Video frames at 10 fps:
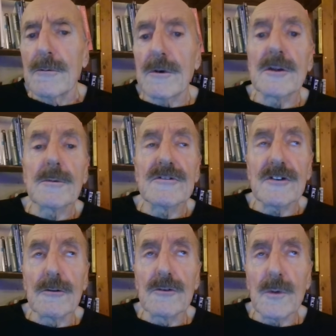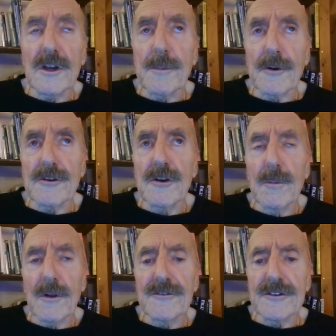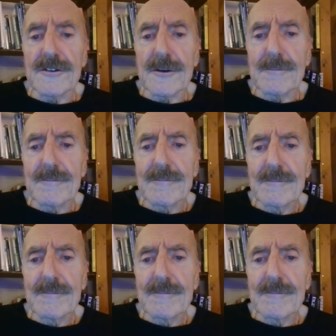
where they were sold to anybody who wanted them.